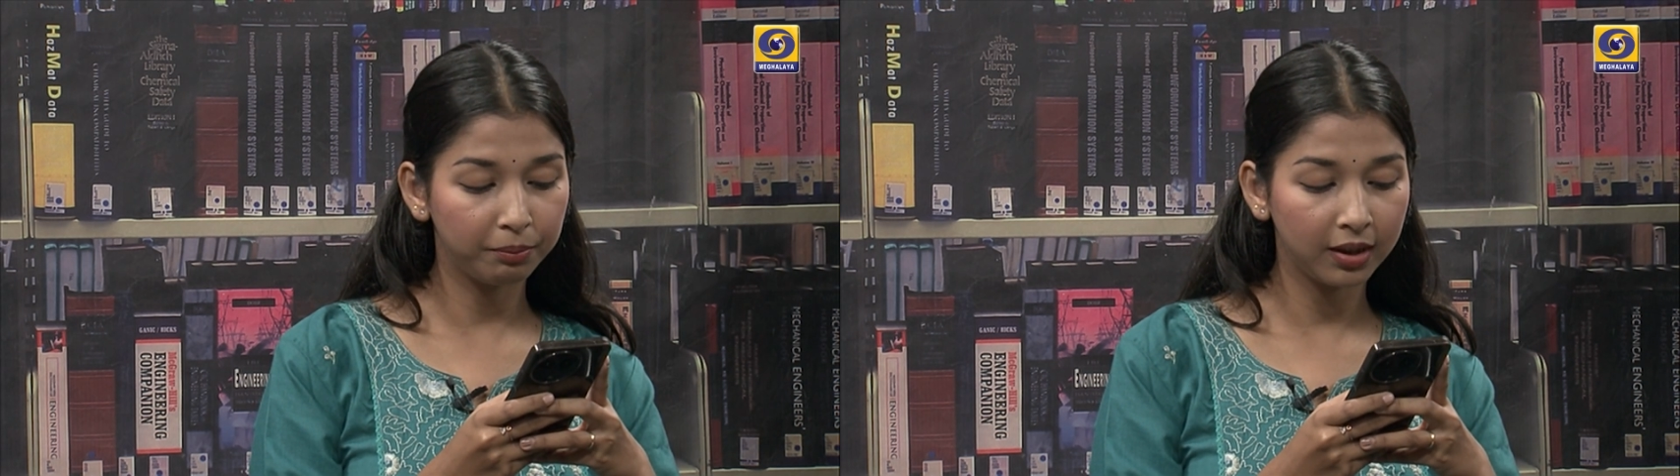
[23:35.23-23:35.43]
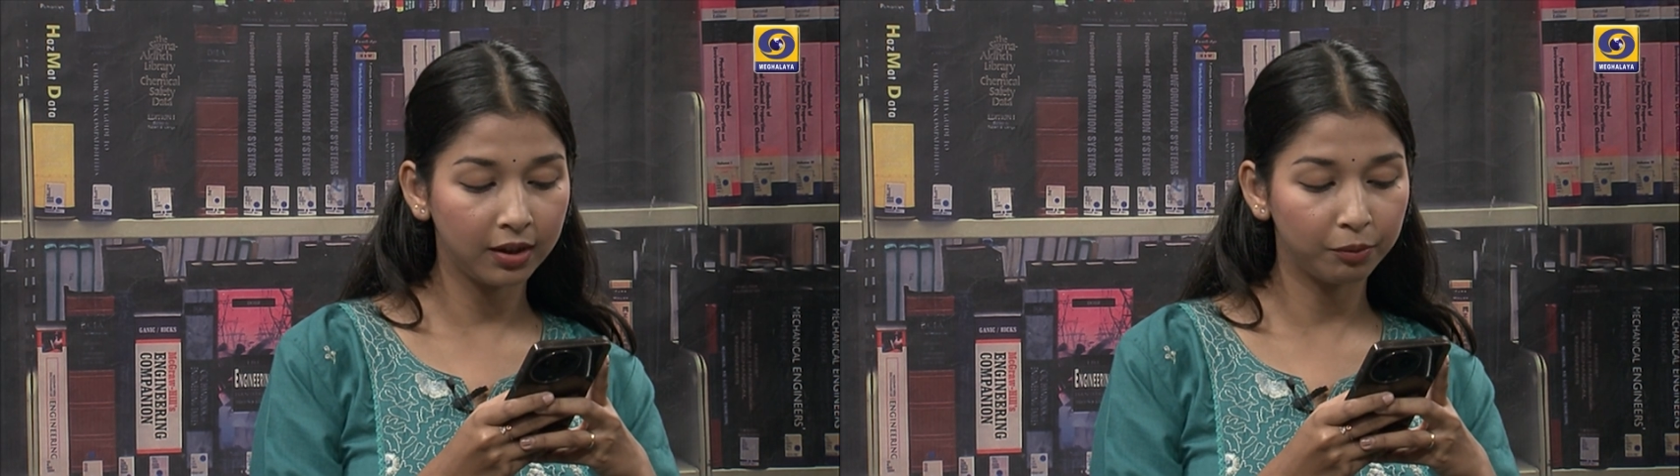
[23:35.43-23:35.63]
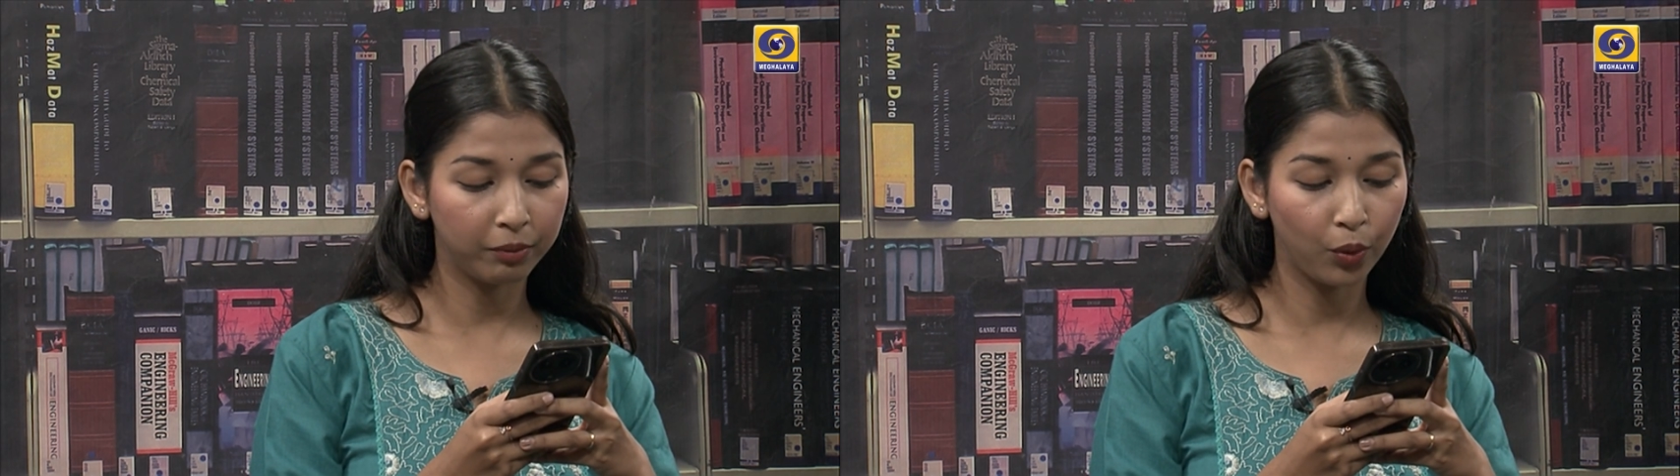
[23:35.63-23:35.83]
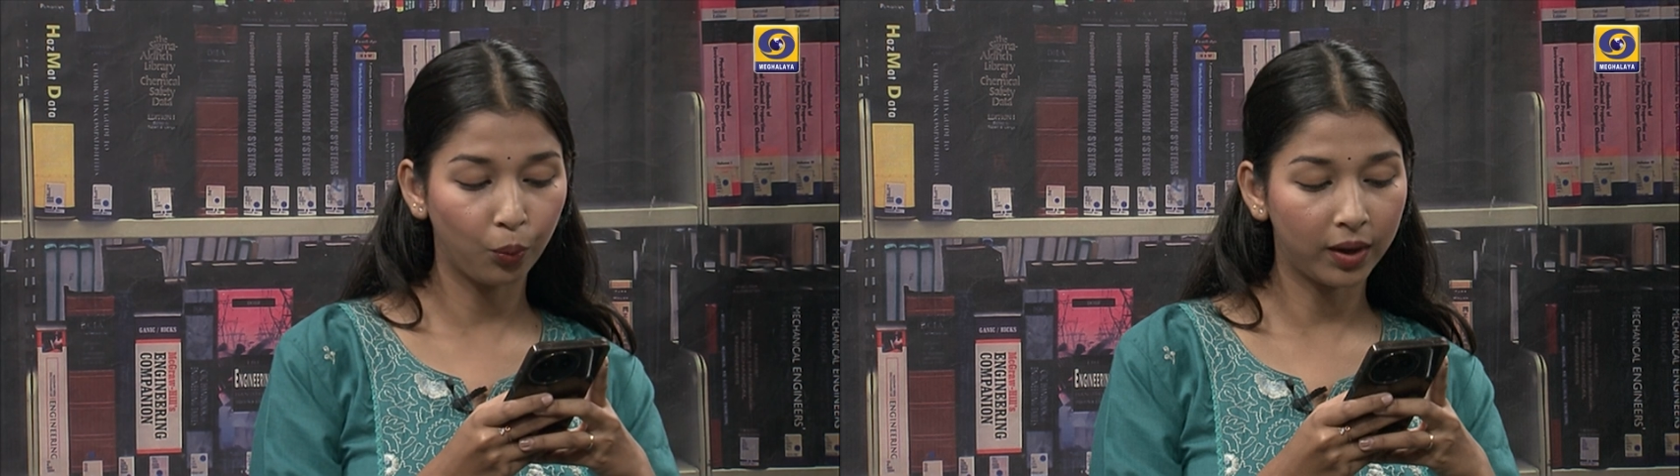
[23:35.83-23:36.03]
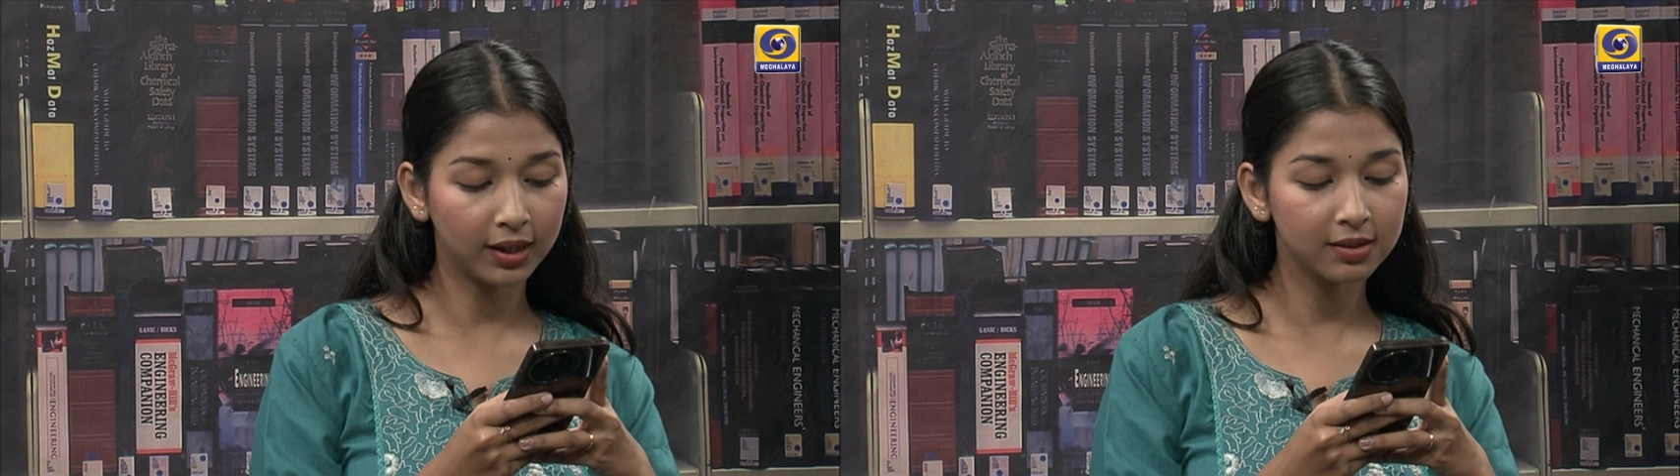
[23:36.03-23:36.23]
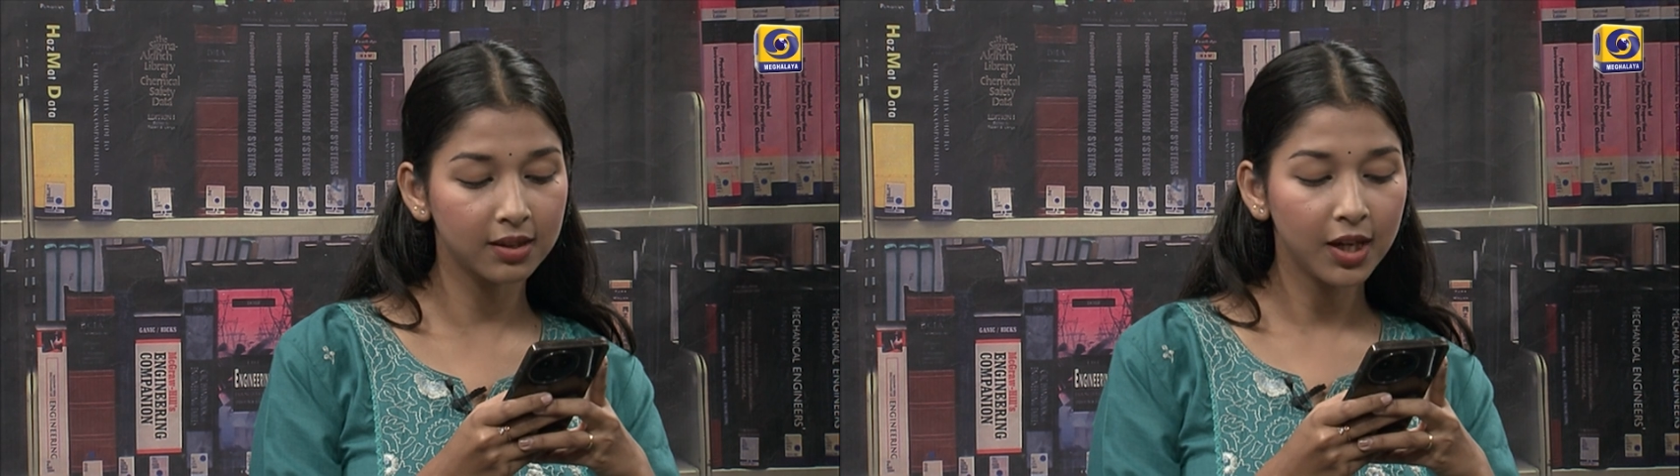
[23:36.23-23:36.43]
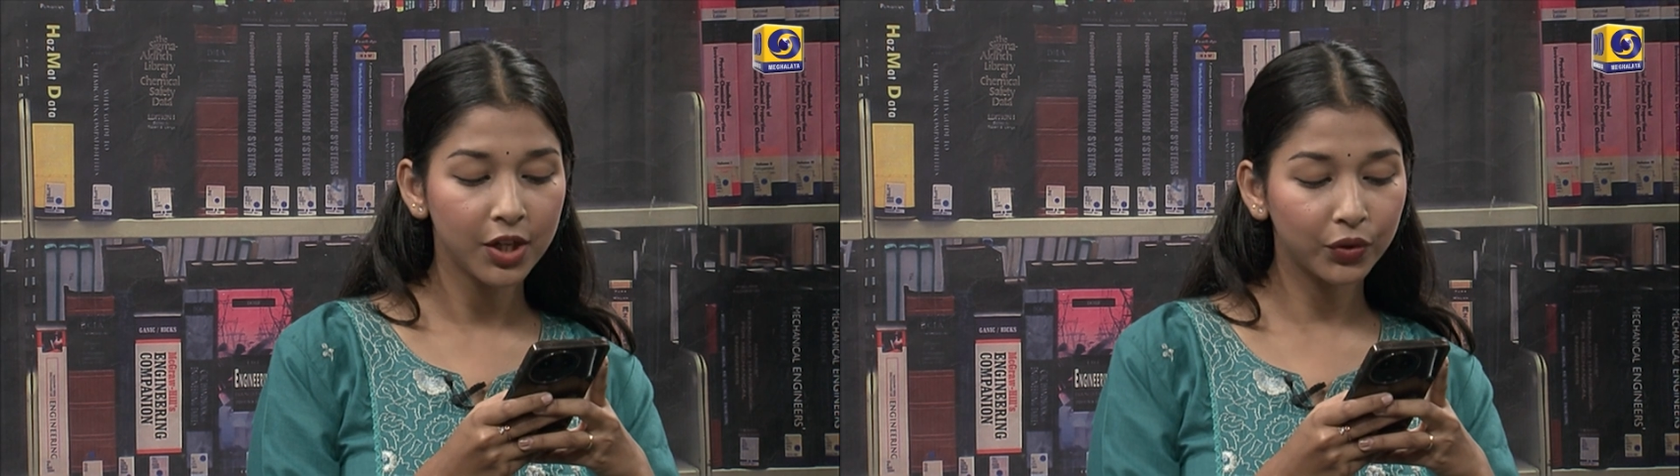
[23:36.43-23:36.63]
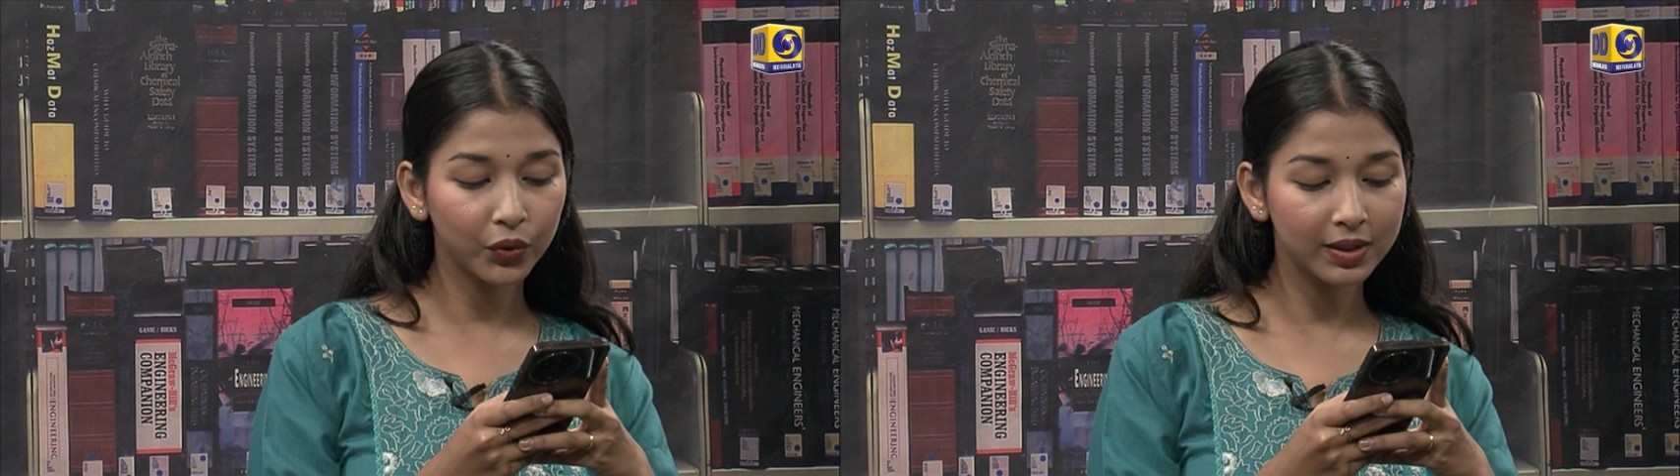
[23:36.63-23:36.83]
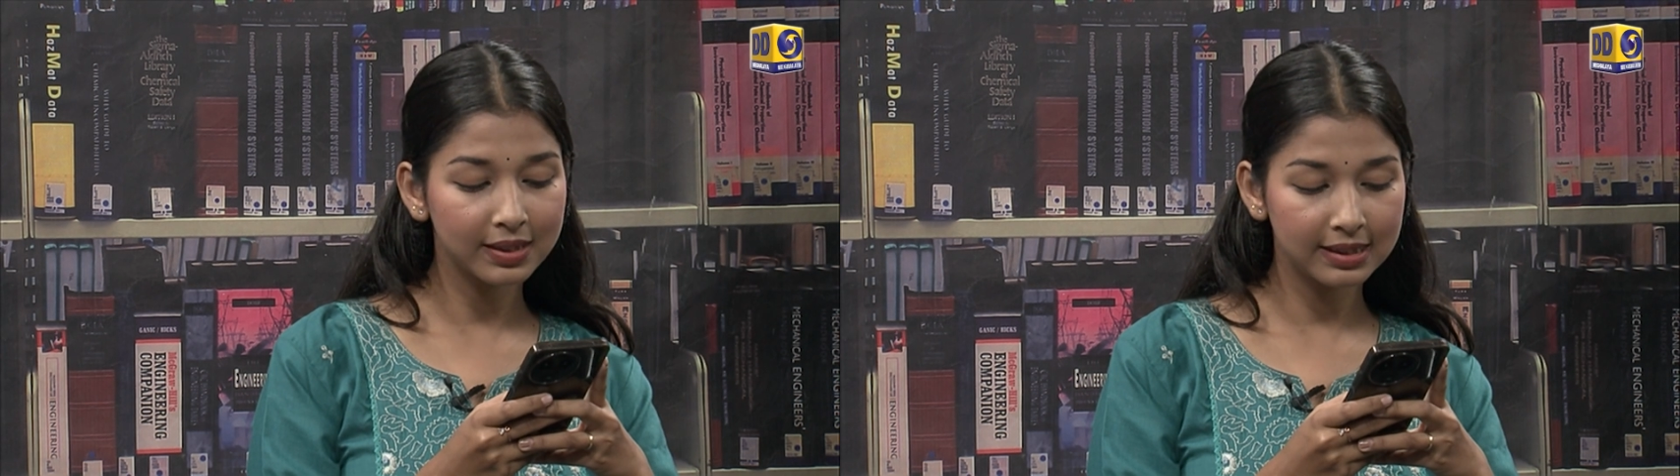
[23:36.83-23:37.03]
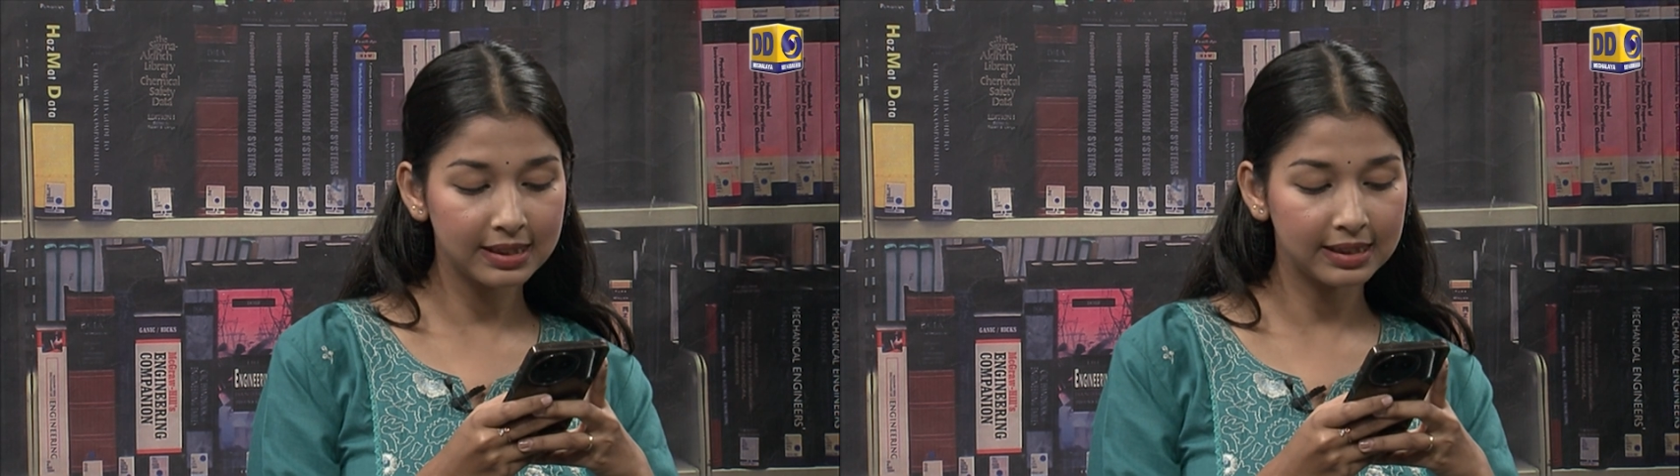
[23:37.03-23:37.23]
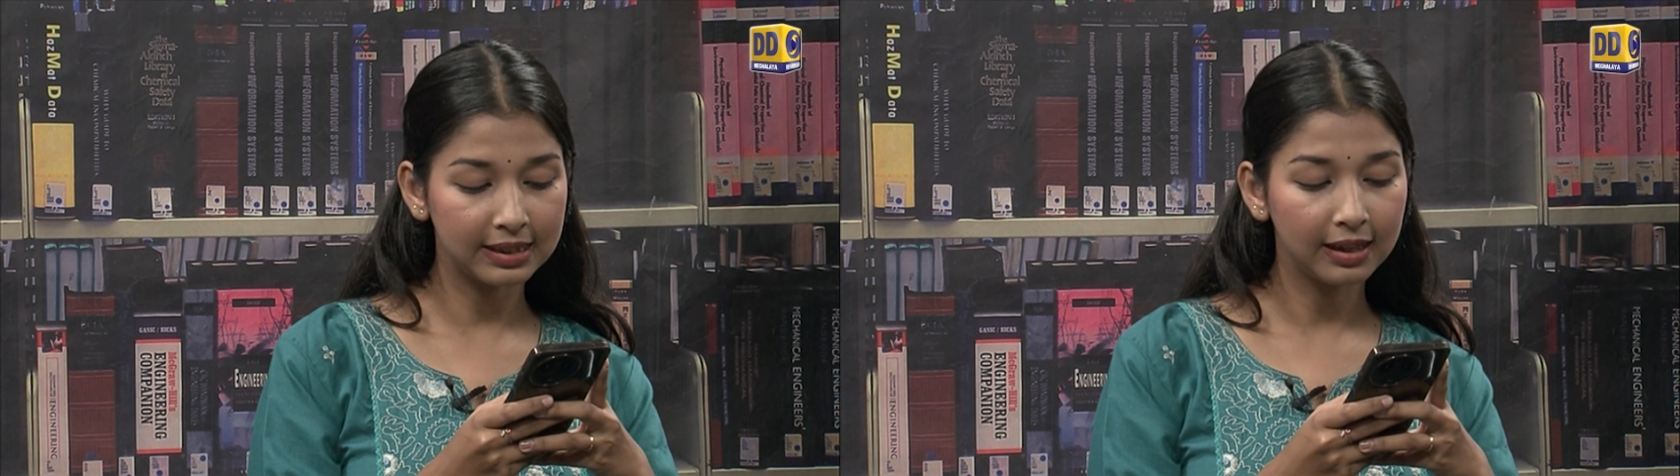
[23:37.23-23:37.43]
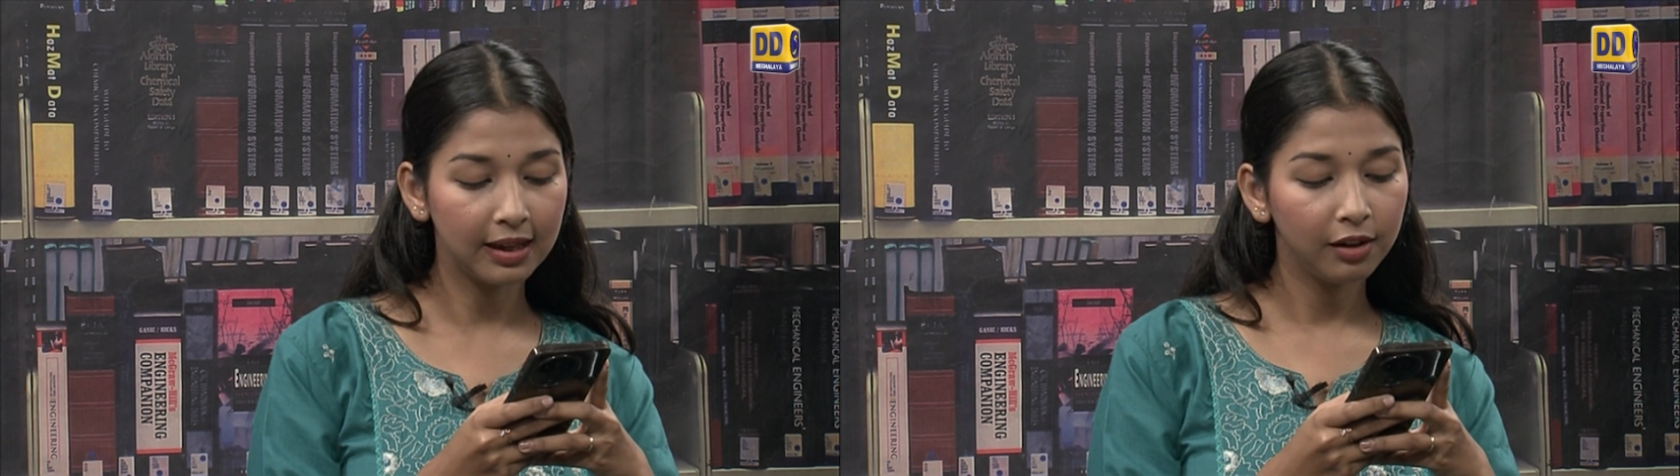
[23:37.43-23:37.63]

me on my walks through the city